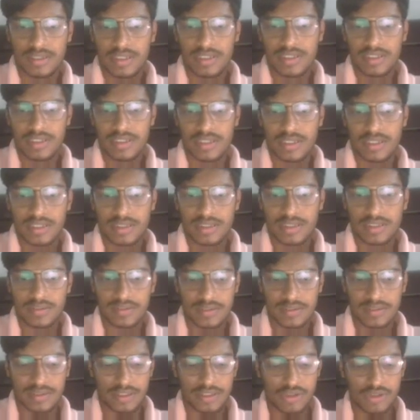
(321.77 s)
It says
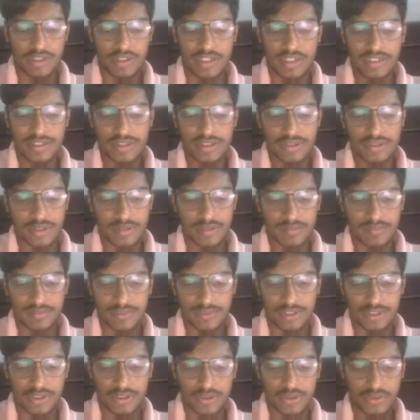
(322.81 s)
Euclid theorem.
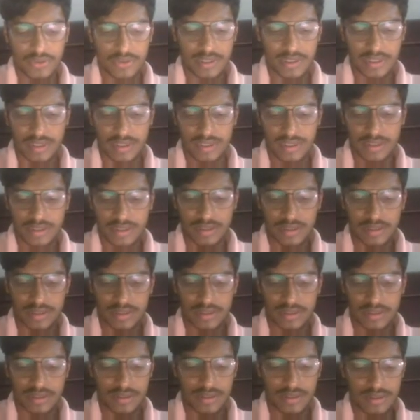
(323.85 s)

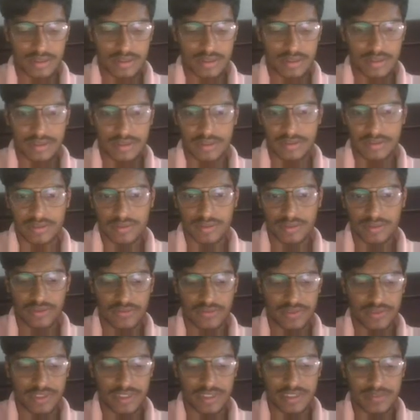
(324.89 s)
Euclid, don't go
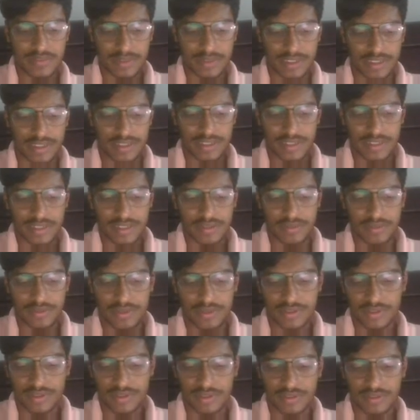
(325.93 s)
with the spelling. I know
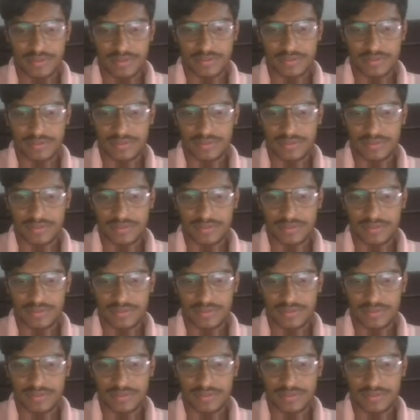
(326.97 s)
it's wrong.